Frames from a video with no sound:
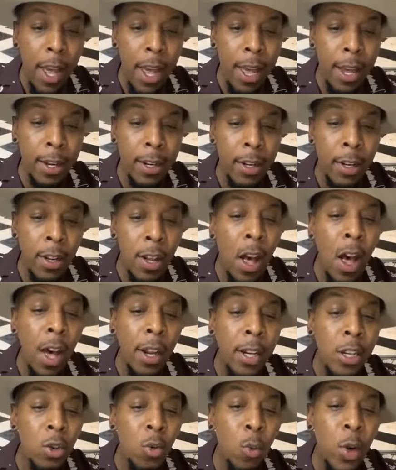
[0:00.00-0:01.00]
And
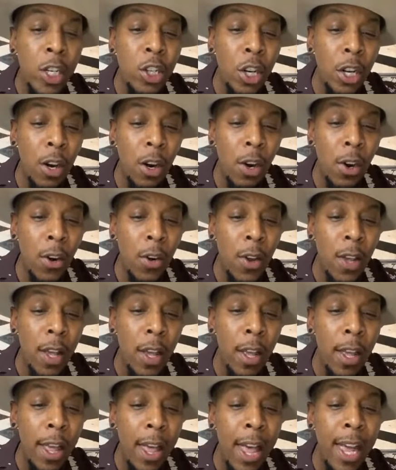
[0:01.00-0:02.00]
God is reaching her
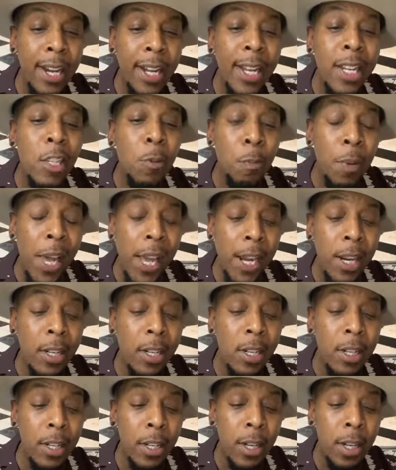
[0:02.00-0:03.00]
at his
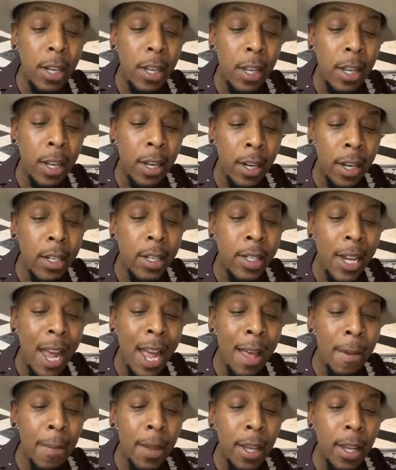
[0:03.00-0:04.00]
pace, in his
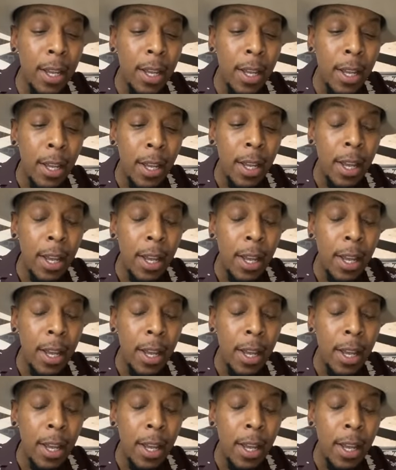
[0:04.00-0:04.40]
timing,